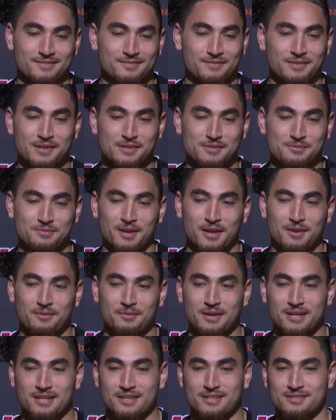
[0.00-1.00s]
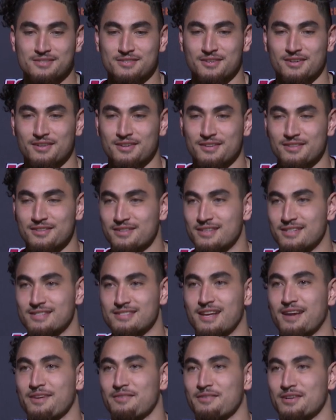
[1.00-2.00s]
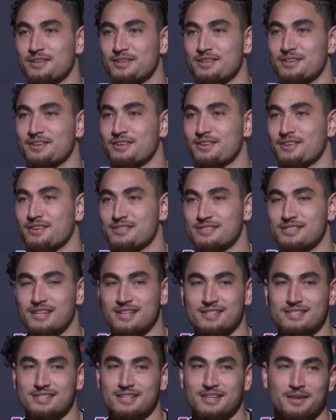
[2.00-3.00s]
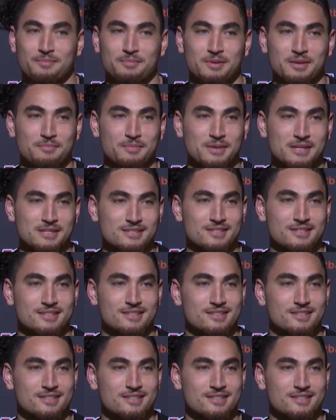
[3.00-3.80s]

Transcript: finish what I wanted to start and to have a good year here in Tennessee, that'd be amazing.